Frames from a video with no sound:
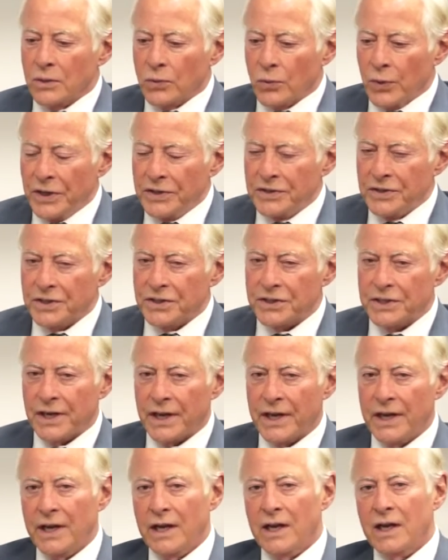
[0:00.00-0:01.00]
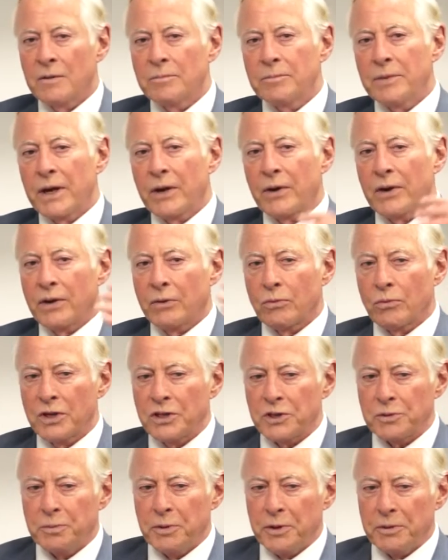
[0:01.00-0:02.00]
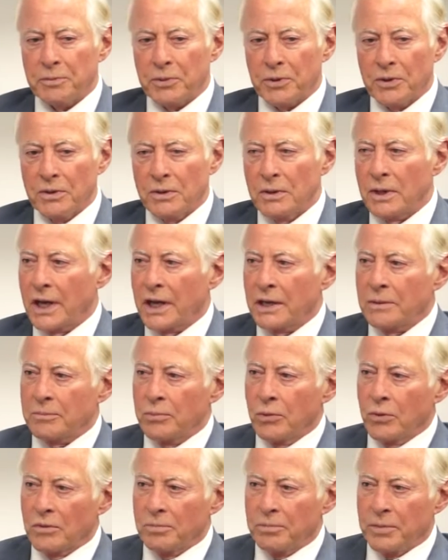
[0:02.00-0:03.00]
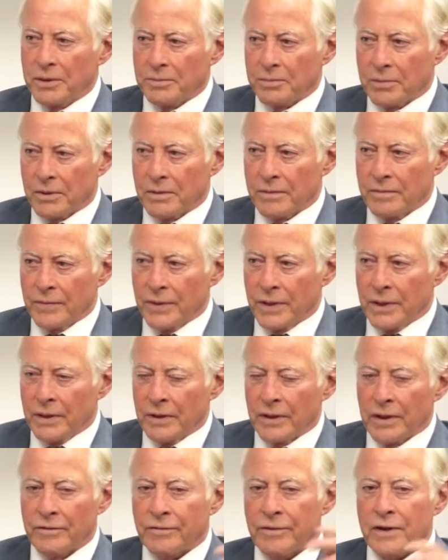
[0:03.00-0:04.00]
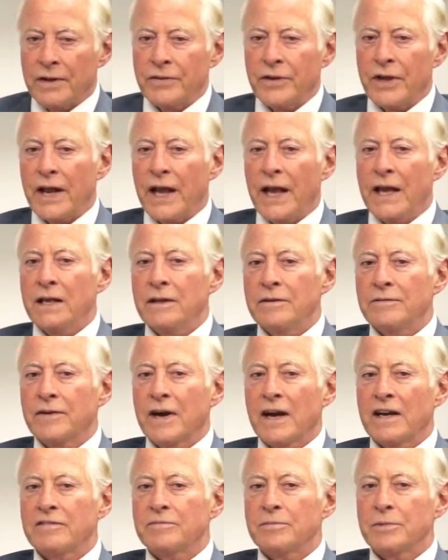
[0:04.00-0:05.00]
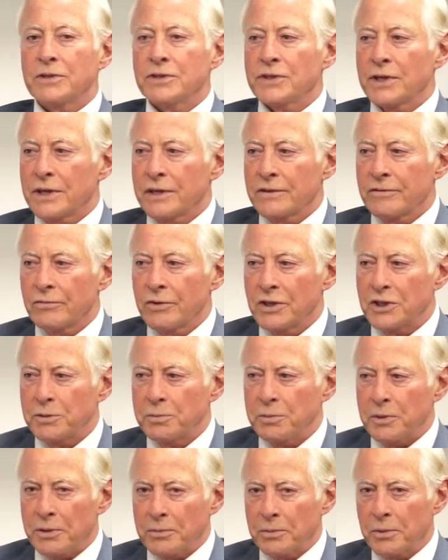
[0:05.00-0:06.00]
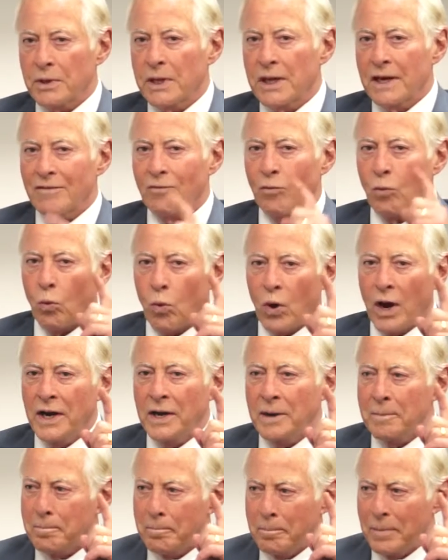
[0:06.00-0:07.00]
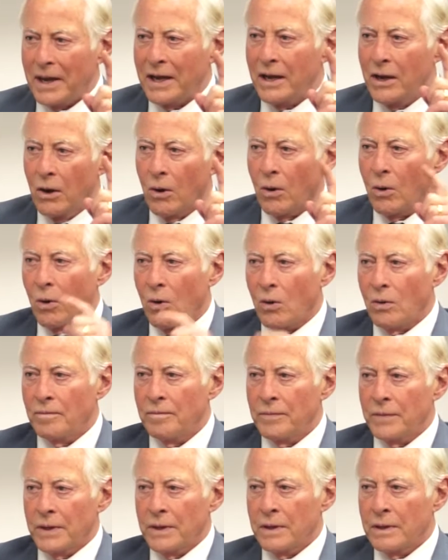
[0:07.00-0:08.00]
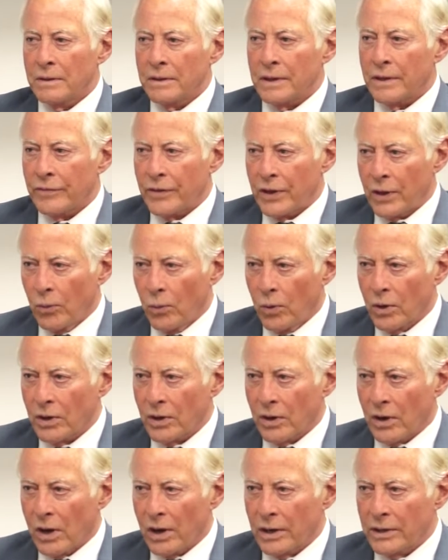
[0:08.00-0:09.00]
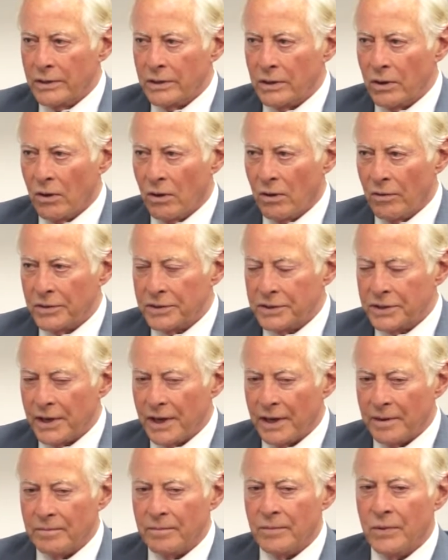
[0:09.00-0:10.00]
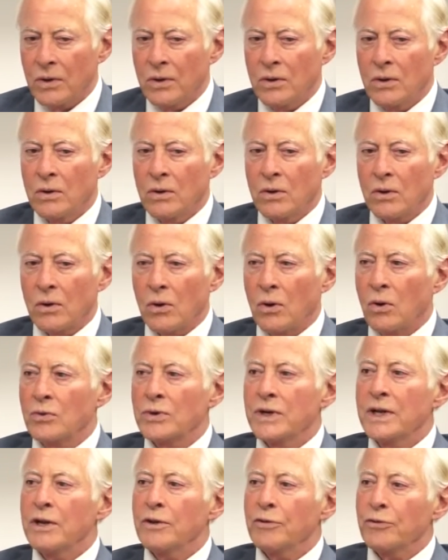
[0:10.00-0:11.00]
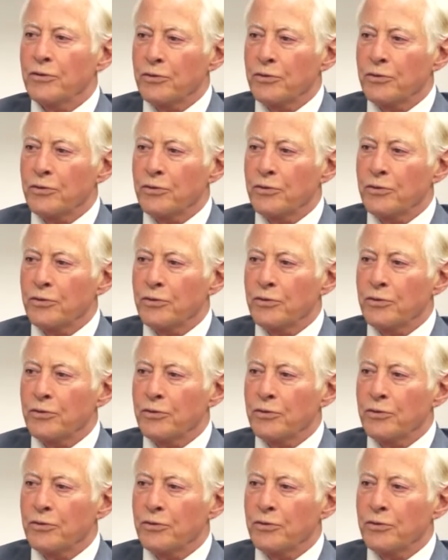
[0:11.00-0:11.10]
A recent study comparing rich people and poor people, they find that 85% of rich people have one big goal that they work on all the time. Only